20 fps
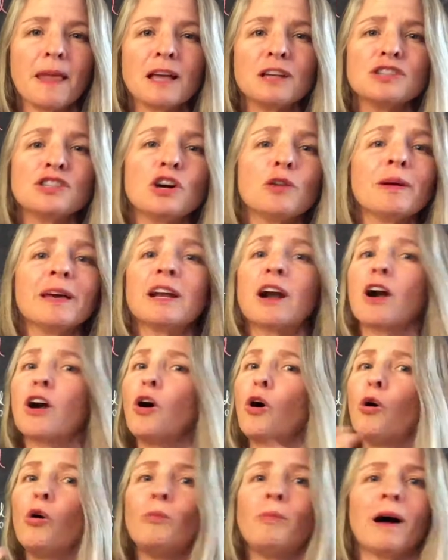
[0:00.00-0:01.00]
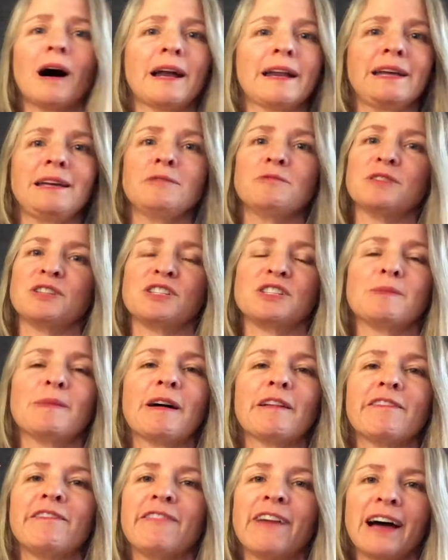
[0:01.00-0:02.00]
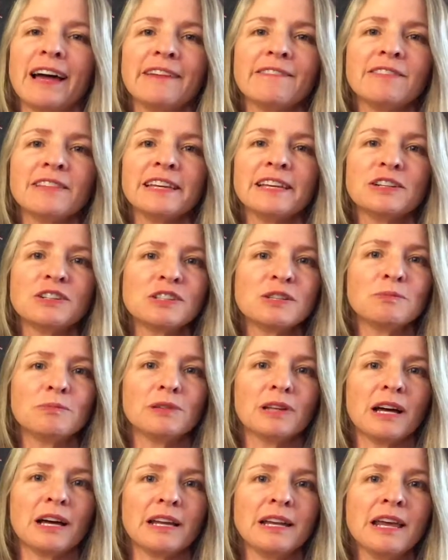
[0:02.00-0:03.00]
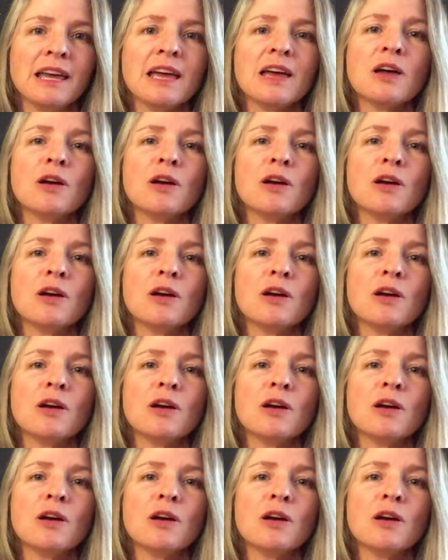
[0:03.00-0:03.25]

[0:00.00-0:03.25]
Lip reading: So in our whole body, which is about 5 liters of blood,